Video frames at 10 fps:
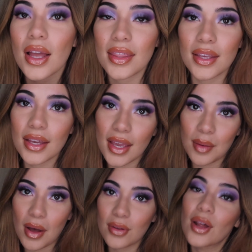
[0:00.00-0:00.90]
I think it came
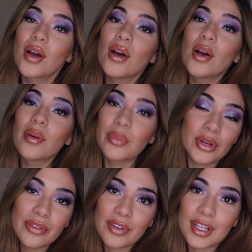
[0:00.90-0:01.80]
out
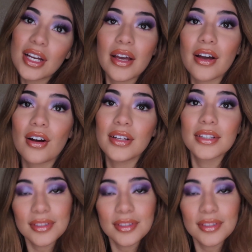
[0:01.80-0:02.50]
pretty freaking iconic.